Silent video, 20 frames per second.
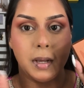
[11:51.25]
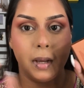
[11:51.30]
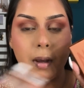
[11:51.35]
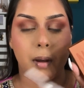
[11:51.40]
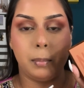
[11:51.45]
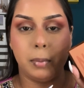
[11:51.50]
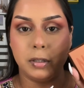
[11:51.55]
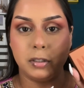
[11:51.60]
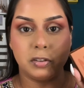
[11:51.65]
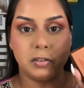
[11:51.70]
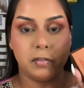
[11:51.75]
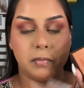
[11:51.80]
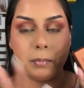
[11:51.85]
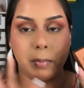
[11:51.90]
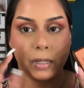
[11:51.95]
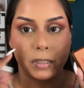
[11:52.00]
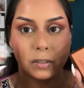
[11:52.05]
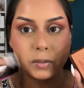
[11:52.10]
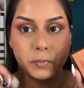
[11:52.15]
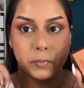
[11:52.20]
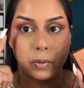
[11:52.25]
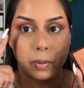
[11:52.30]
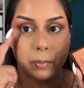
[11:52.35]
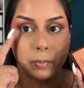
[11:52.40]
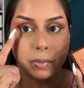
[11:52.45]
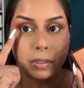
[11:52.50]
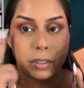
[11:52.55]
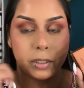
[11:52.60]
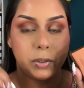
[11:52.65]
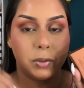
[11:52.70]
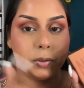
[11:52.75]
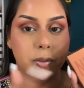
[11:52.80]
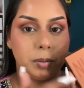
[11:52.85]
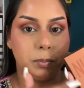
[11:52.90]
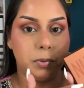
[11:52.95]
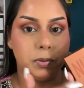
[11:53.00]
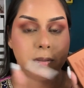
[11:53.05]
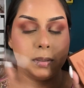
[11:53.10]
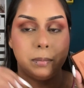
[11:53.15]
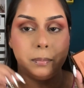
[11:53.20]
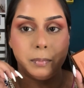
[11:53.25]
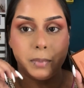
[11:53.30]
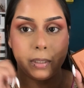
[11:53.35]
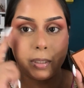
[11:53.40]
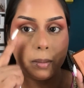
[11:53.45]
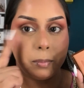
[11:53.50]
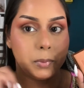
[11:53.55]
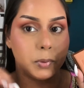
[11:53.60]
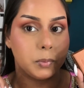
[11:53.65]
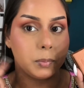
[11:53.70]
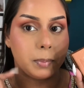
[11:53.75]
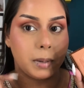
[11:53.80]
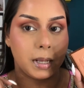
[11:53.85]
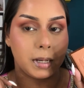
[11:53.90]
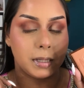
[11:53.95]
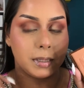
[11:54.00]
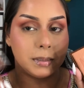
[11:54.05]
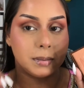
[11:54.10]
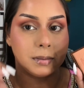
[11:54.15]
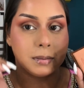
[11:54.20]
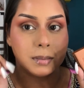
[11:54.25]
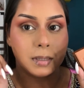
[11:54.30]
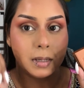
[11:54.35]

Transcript: a bunch of mattes from the Huda Beauty medium nude palette